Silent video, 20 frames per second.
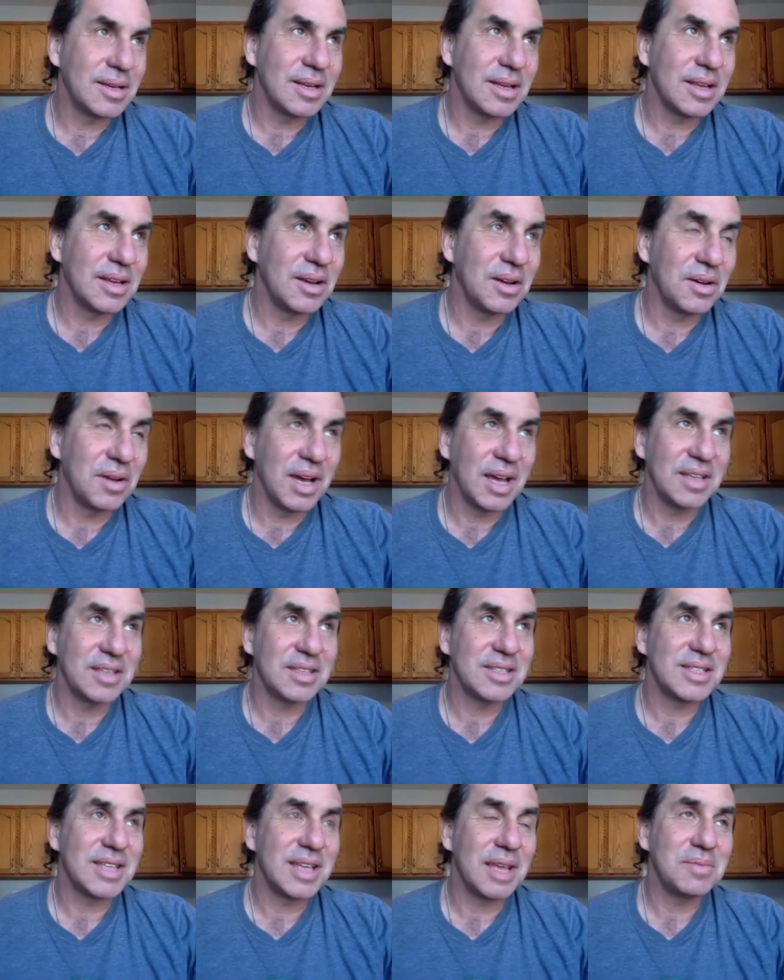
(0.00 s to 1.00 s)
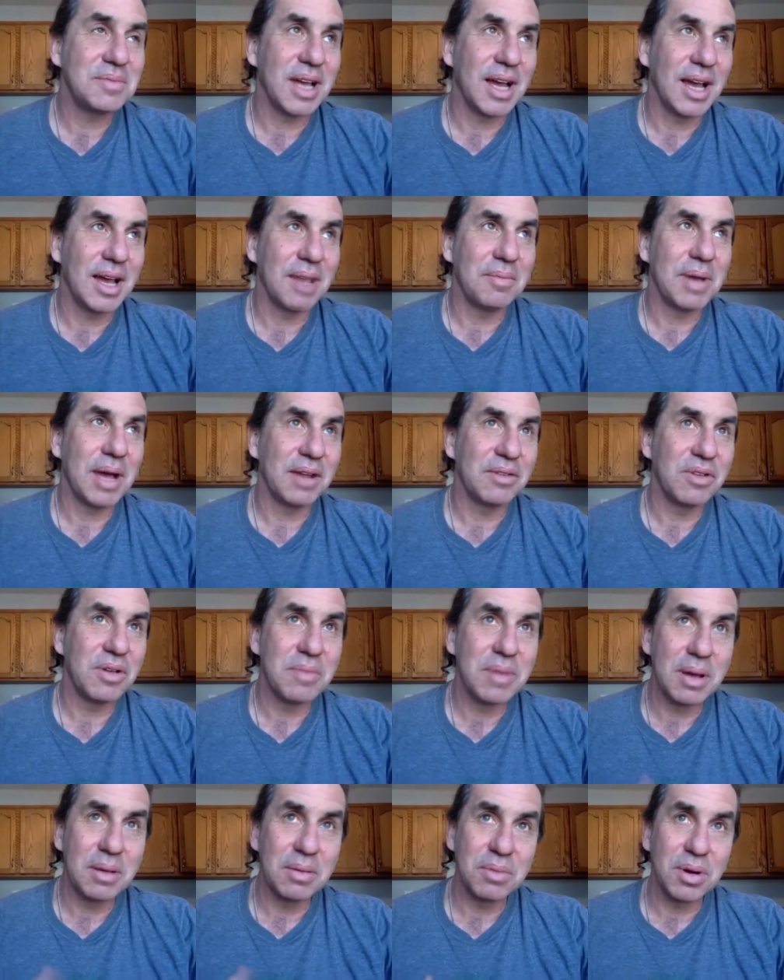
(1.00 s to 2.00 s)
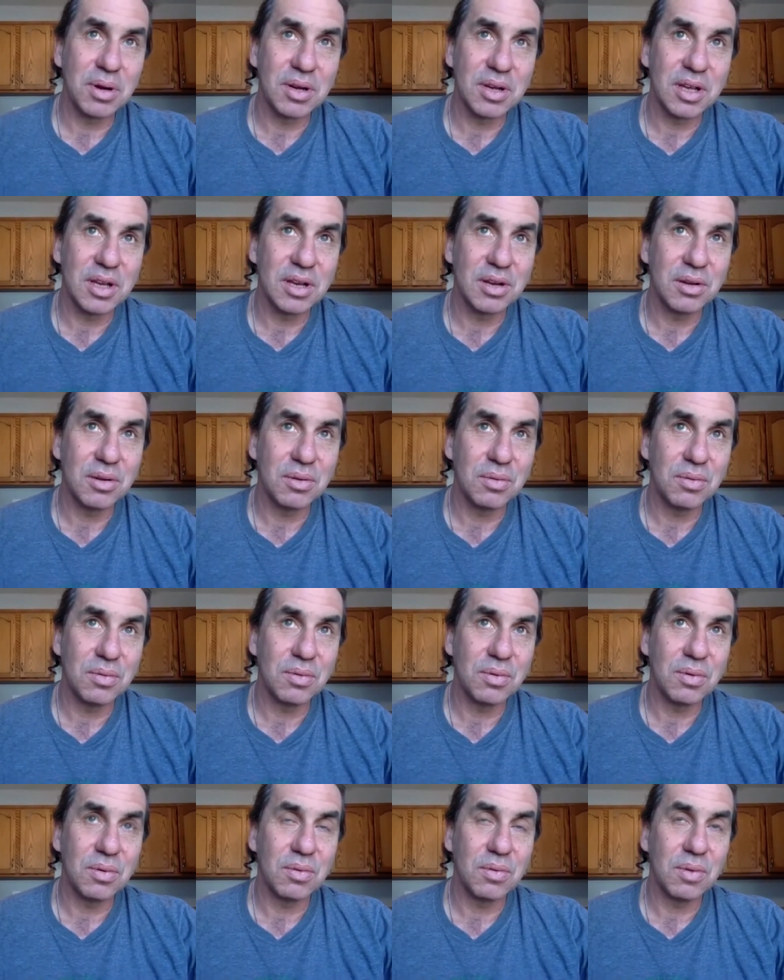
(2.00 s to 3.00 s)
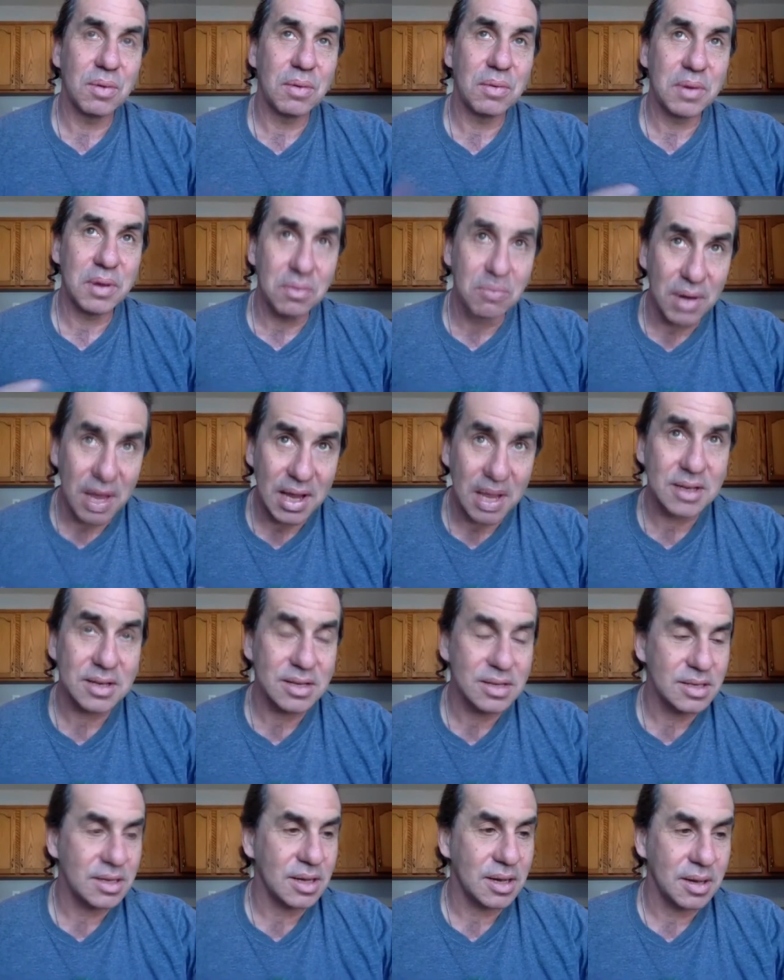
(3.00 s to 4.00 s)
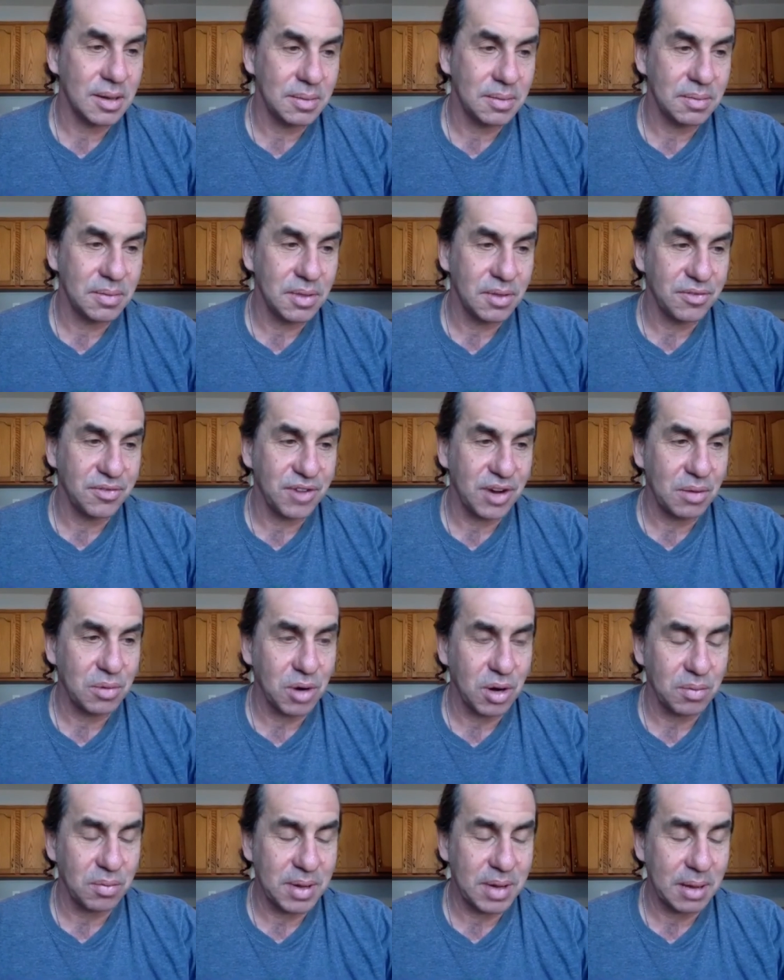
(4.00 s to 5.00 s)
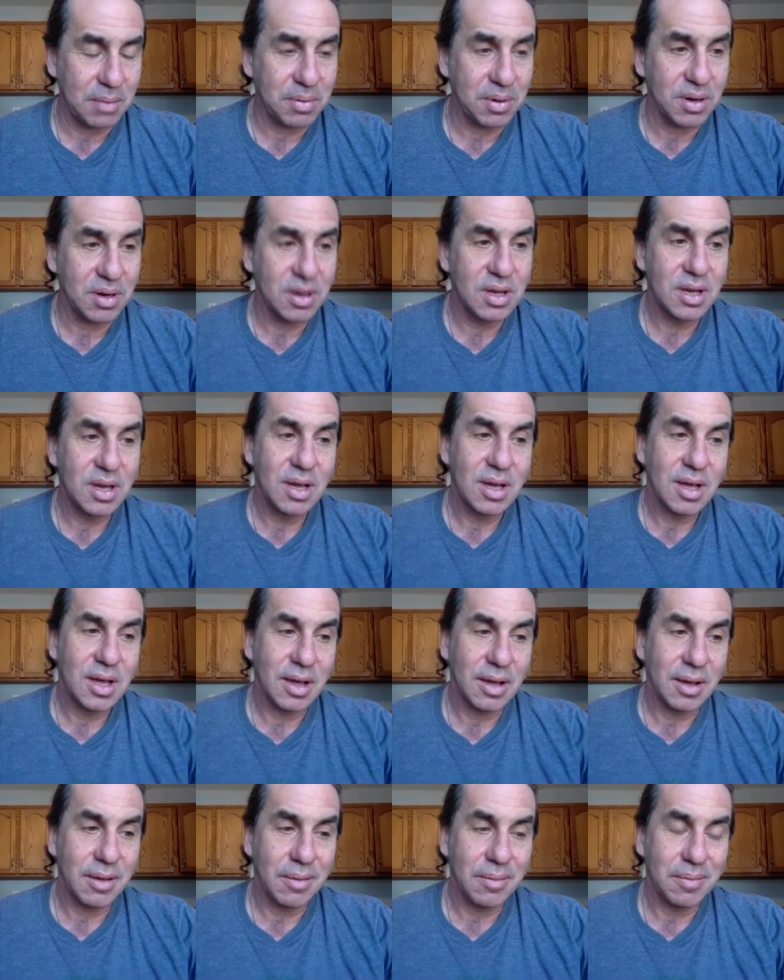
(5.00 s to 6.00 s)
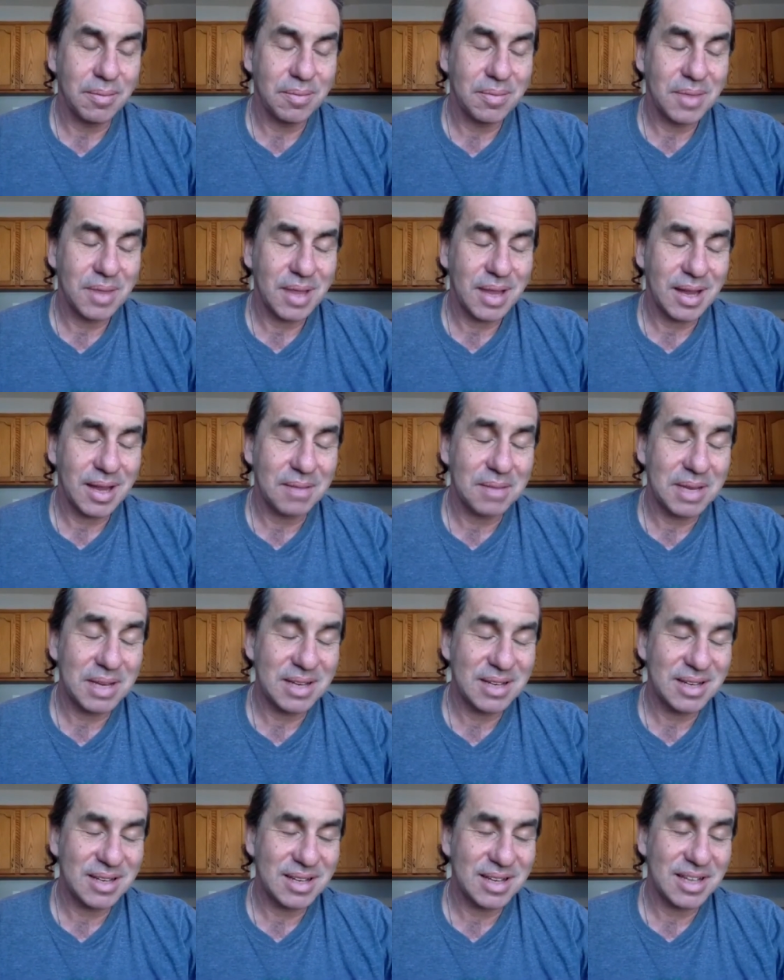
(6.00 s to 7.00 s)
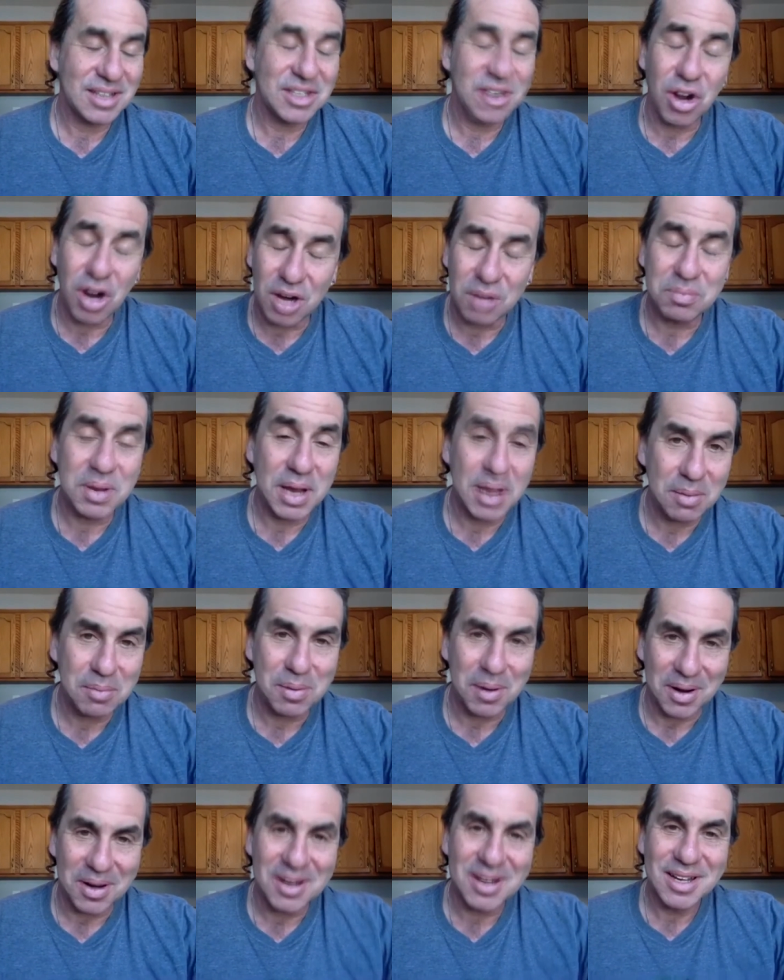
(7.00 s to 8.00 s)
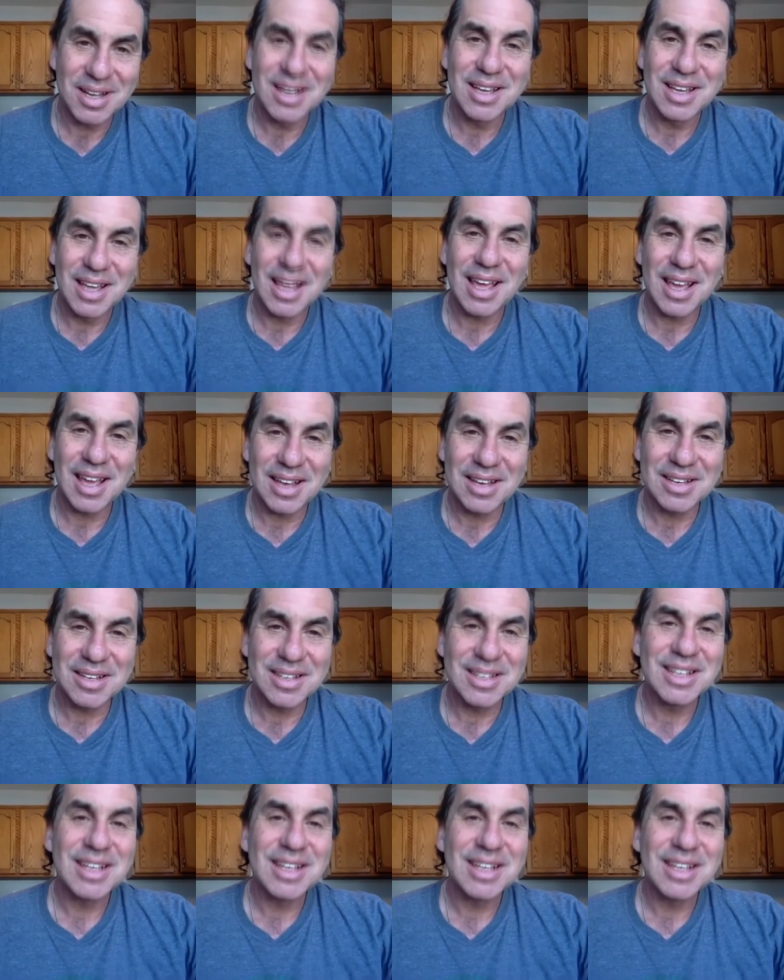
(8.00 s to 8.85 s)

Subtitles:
At the same time, I remember, when we read the framework paper, I mean, it's a hard paper, and